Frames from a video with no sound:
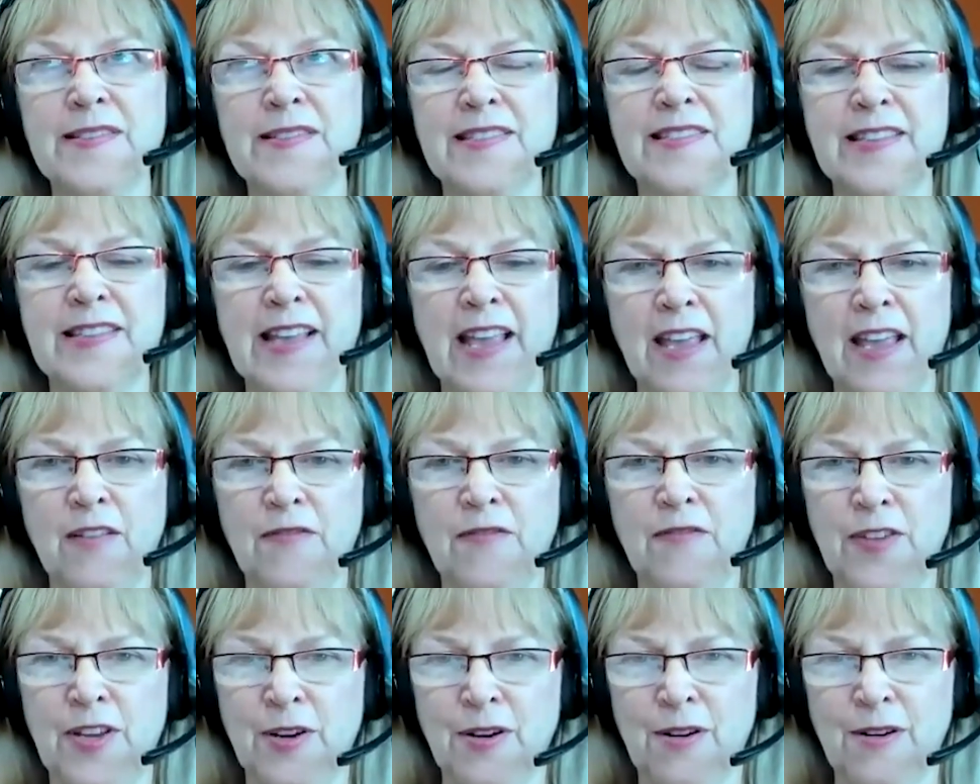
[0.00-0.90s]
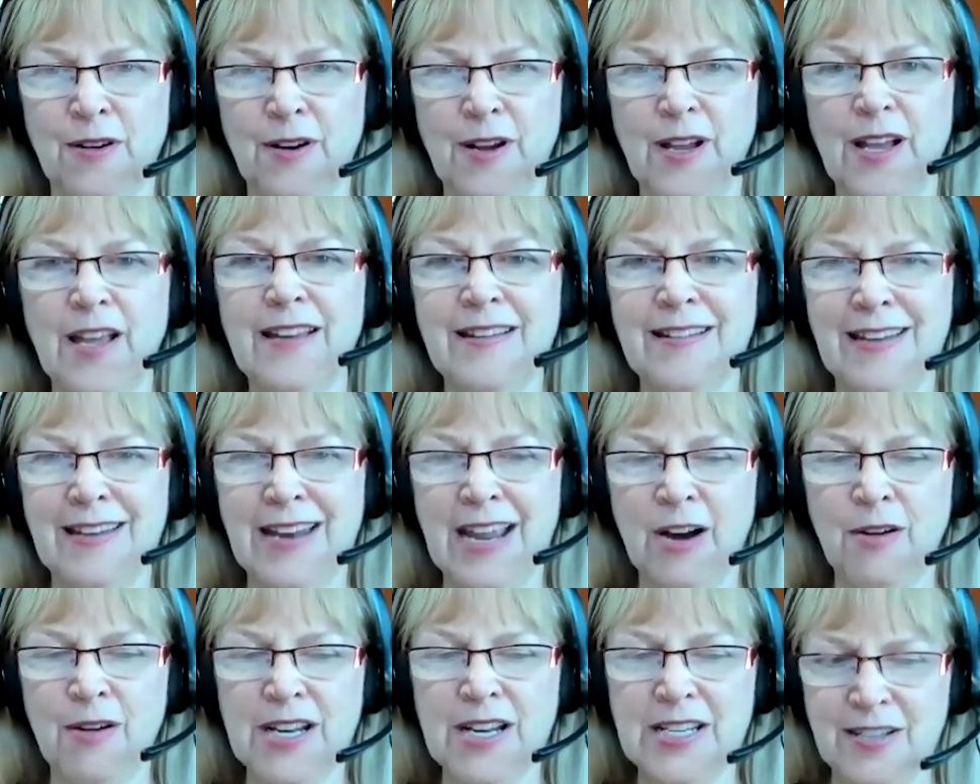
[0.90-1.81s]
savior
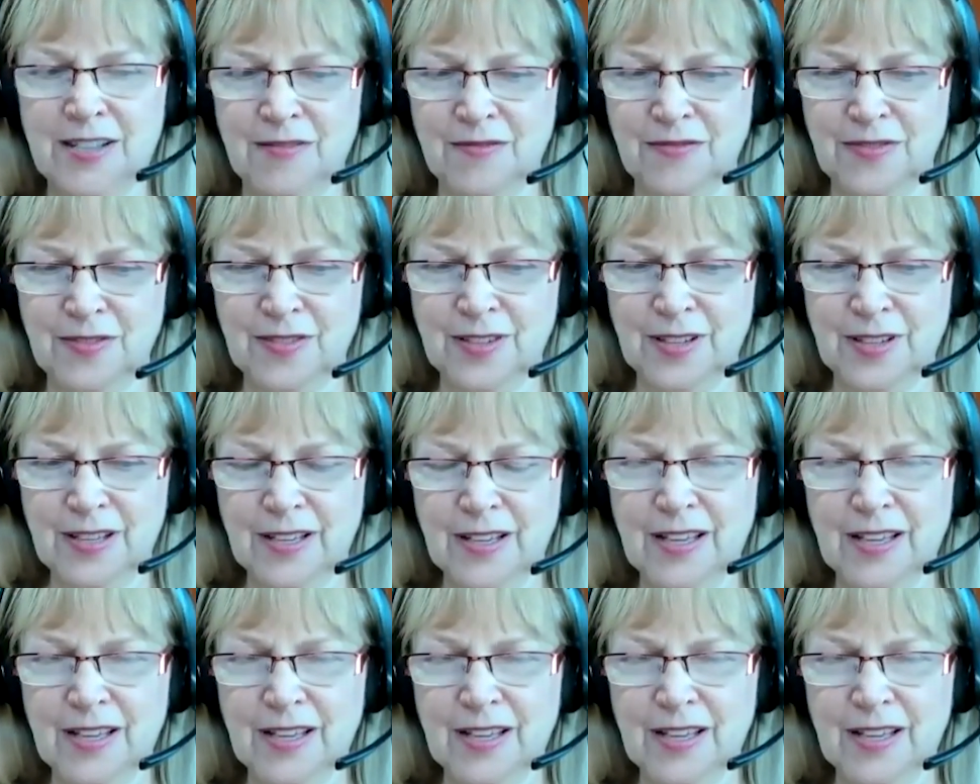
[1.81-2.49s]
narrative.